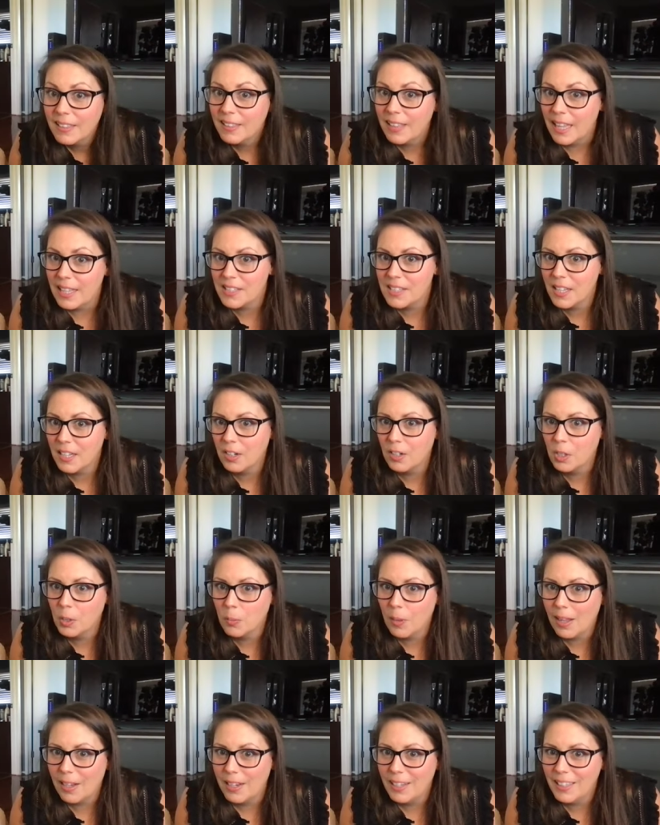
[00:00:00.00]
Last line, are you
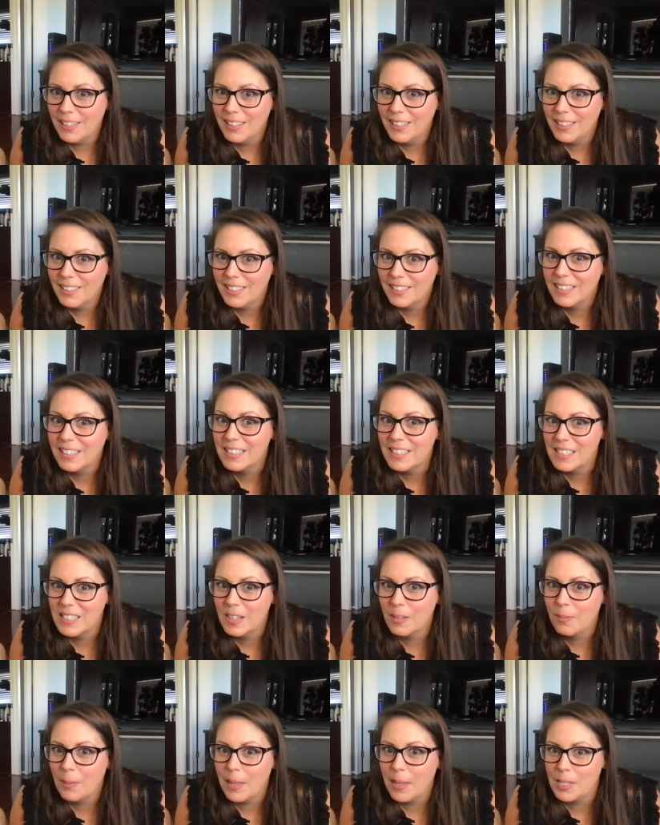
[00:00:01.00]
ready? This is
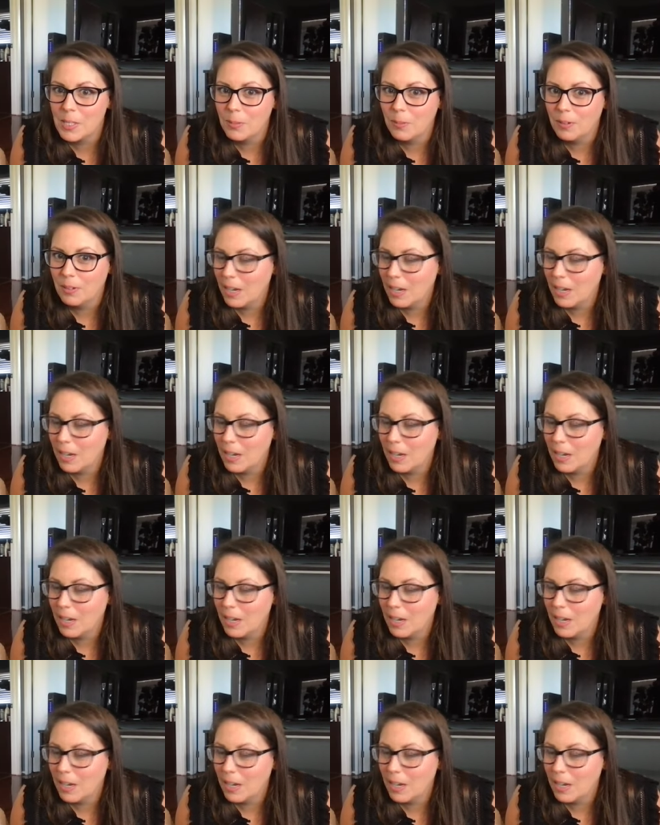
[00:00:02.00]
the best one.